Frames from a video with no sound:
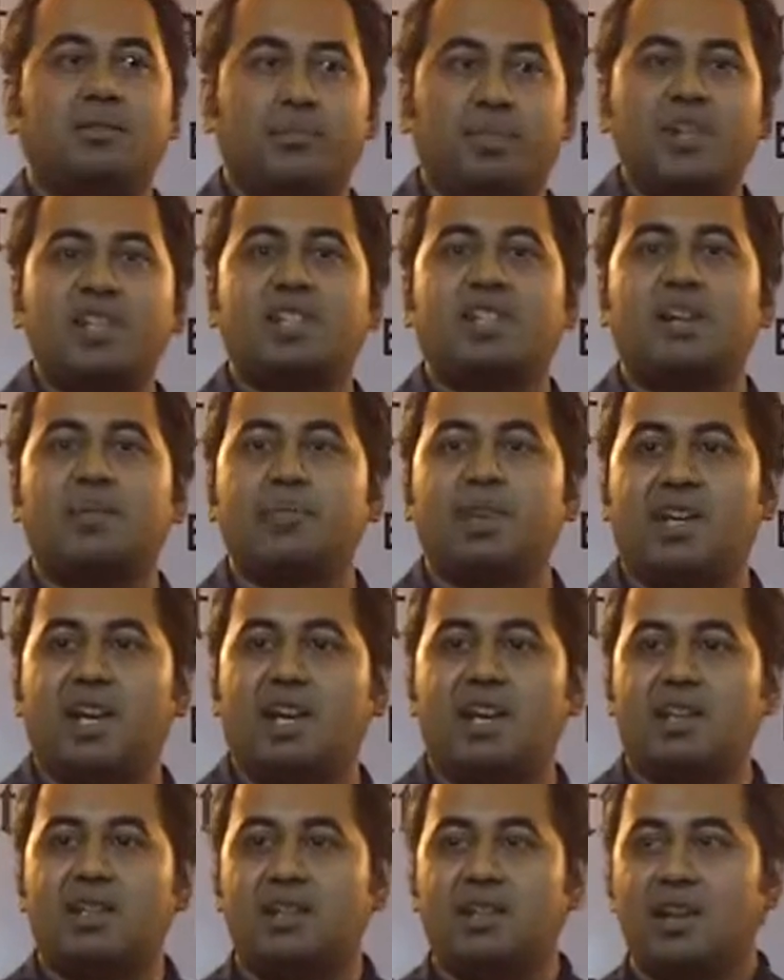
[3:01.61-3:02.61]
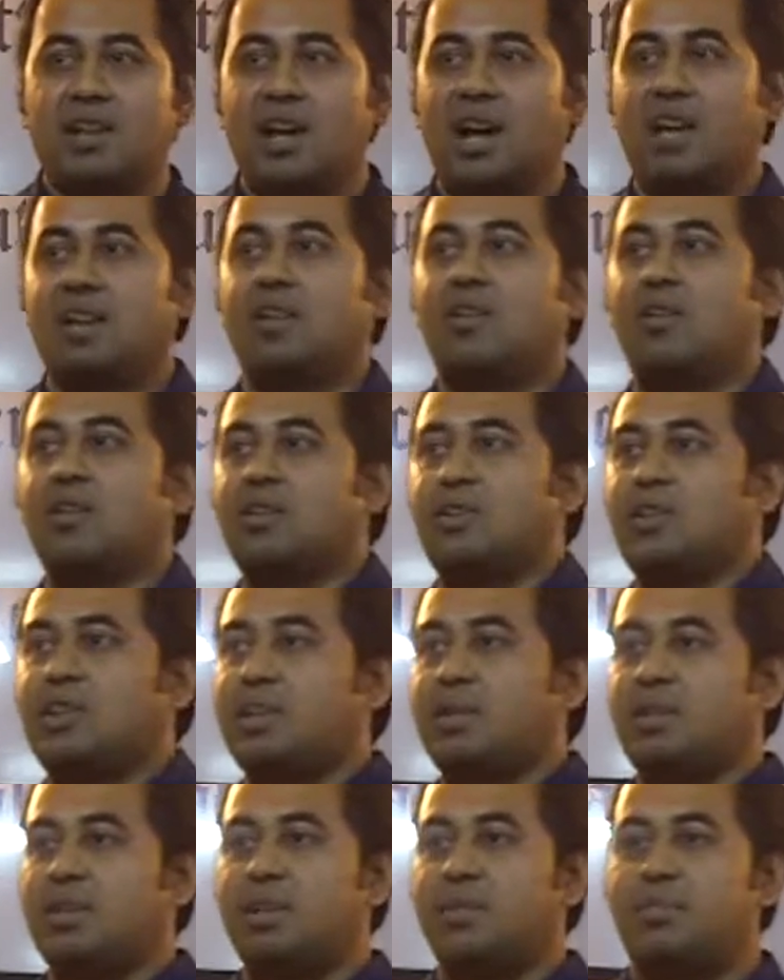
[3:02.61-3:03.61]
please come again, or
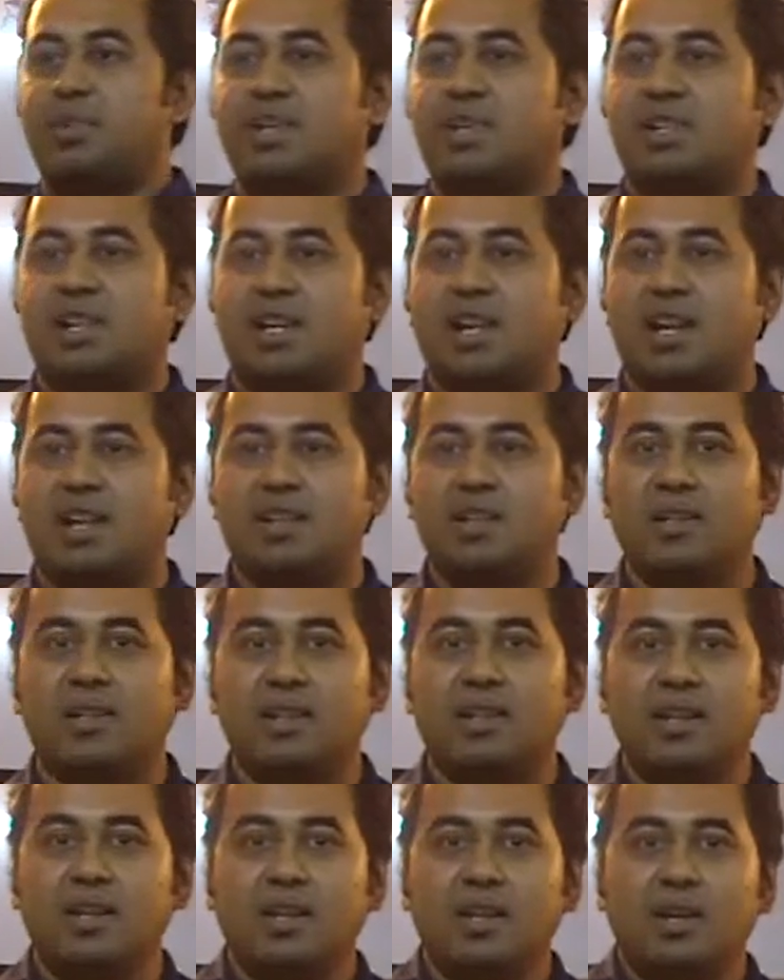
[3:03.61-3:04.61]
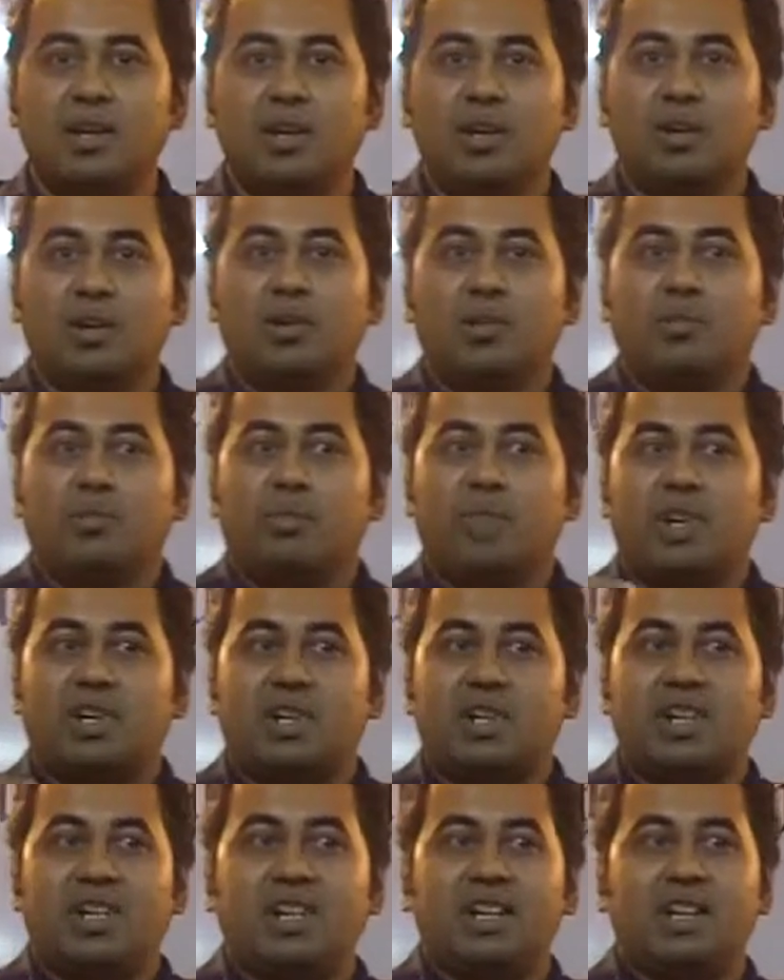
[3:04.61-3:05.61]
repeat again. But
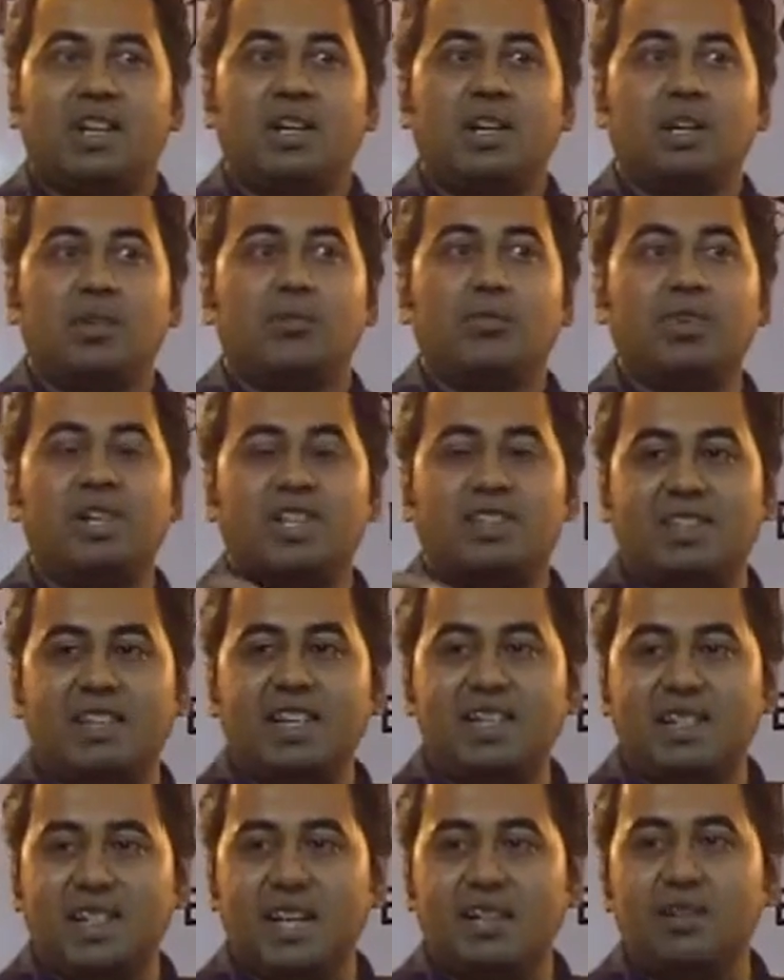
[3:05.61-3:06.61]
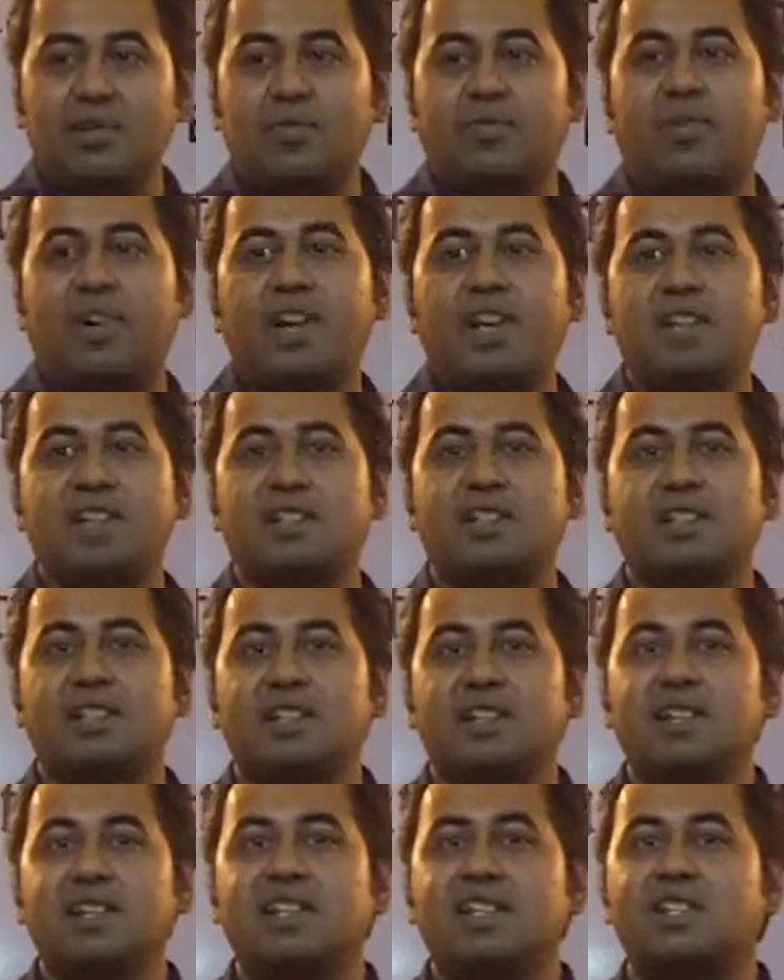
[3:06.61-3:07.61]
with this kind of phrase,
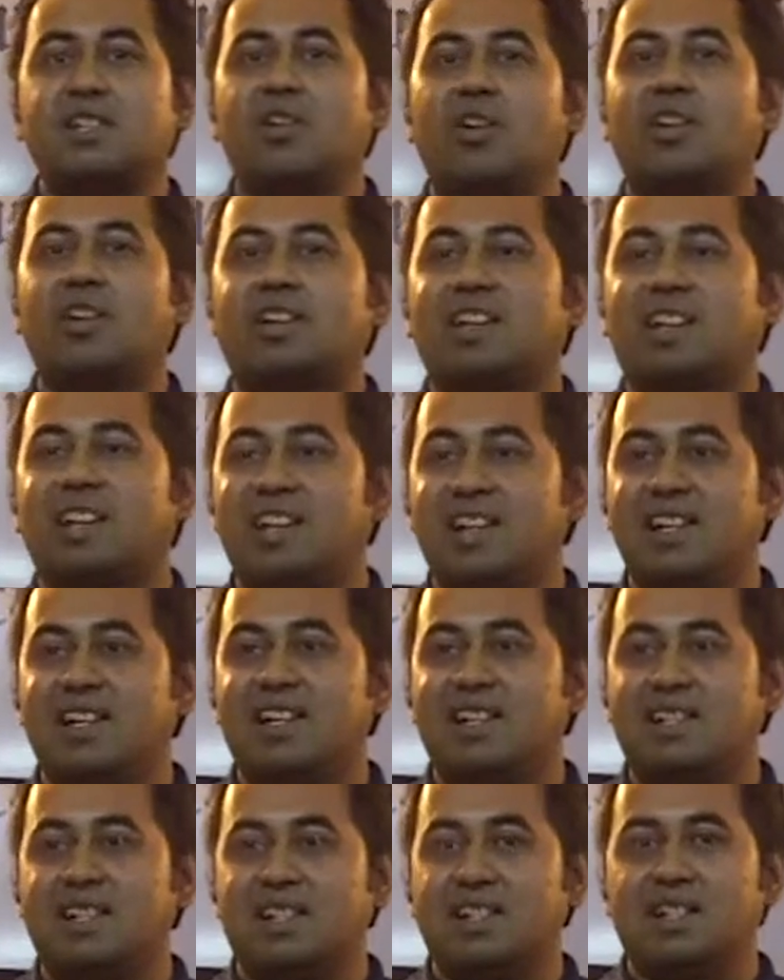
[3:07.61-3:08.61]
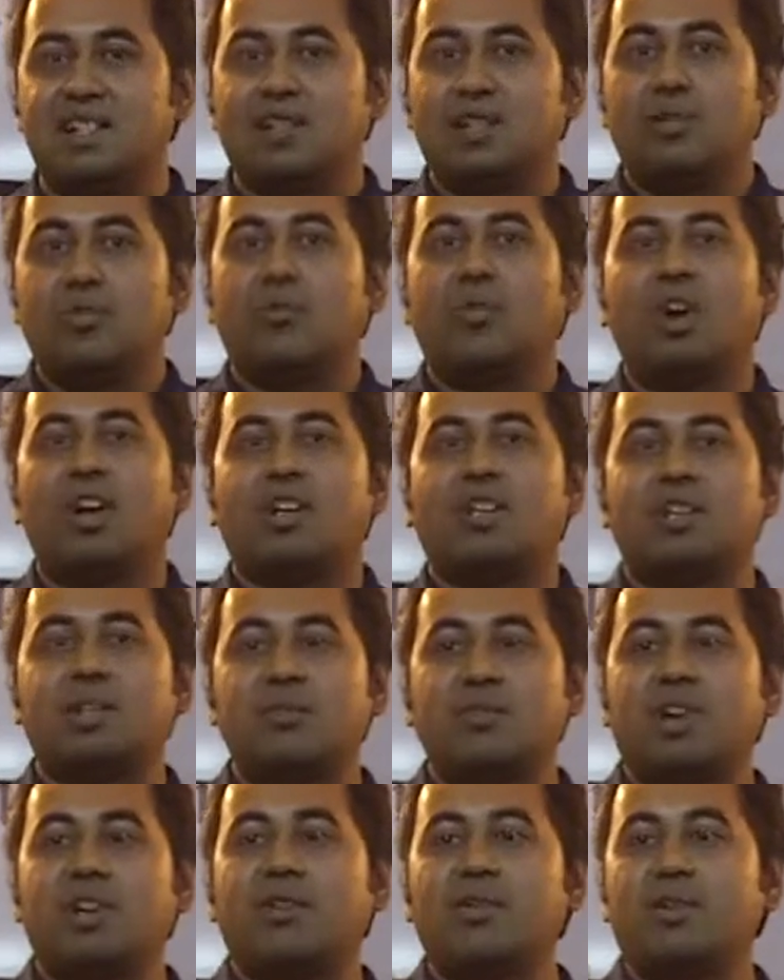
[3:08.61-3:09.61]
it's not clear what
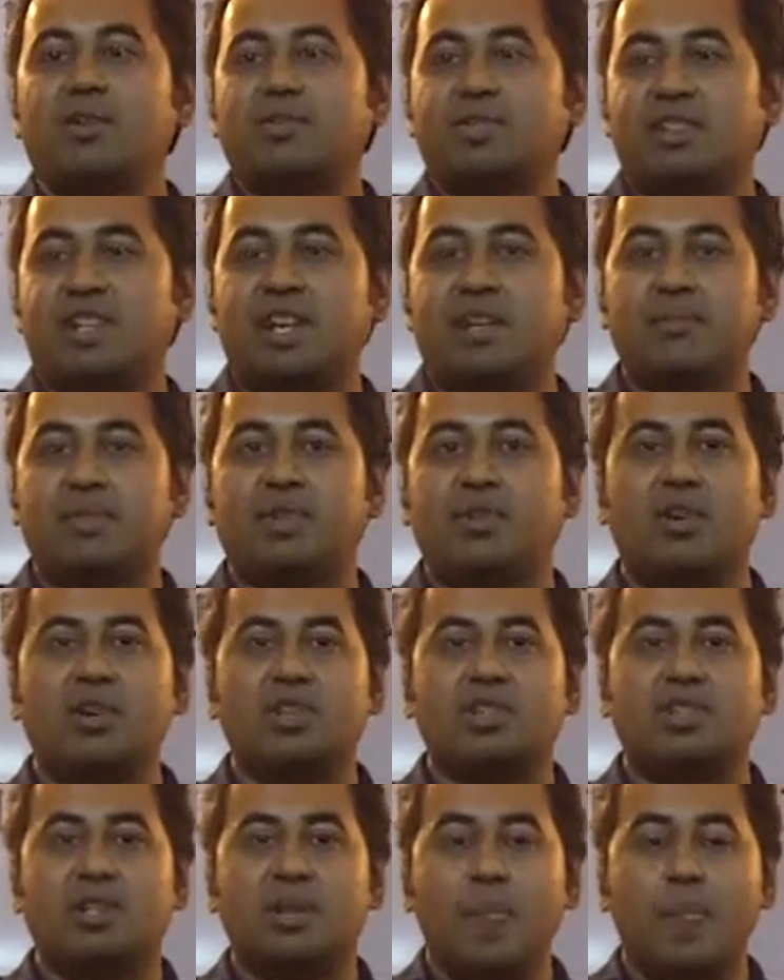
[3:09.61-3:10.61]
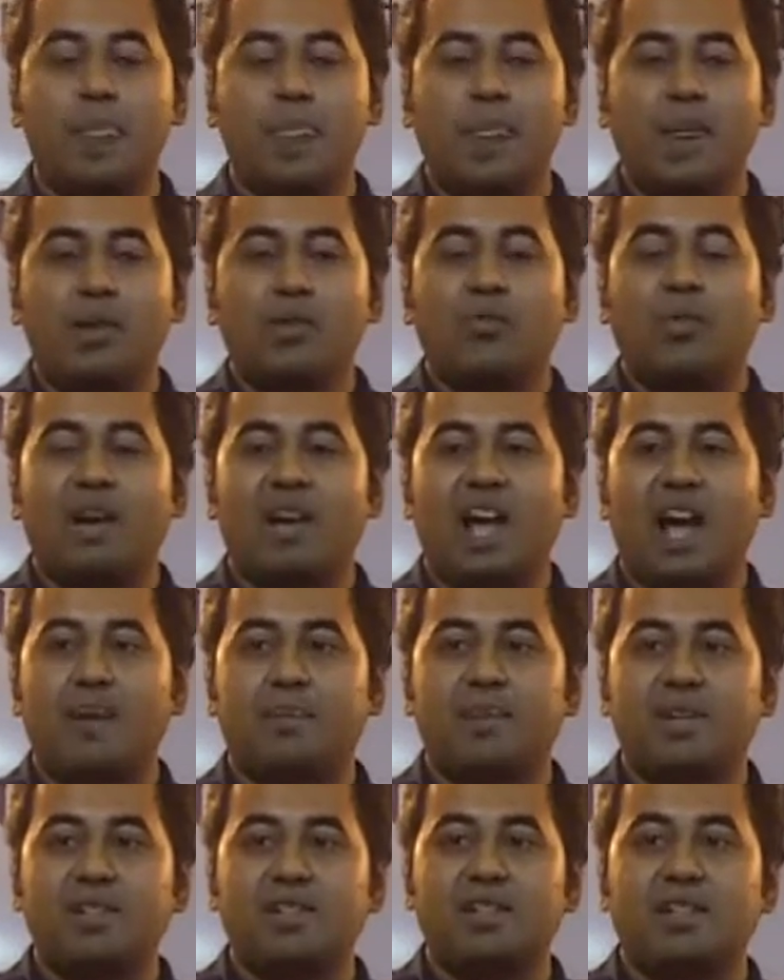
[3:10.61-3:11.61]
you are going to say, because what
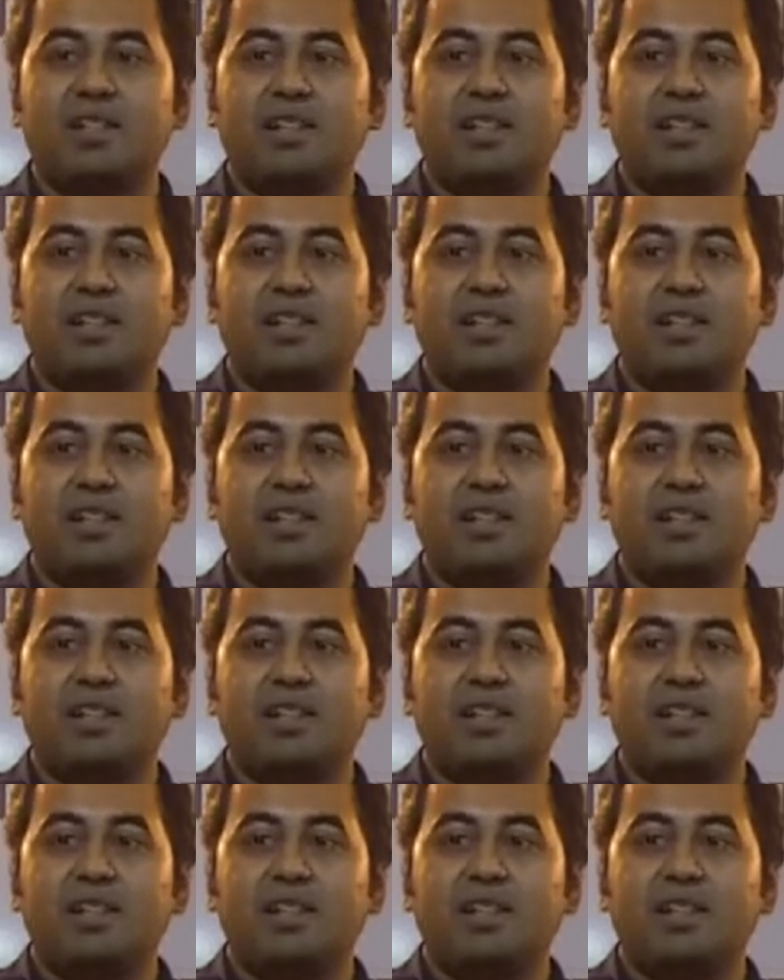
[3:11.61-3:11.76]
happens,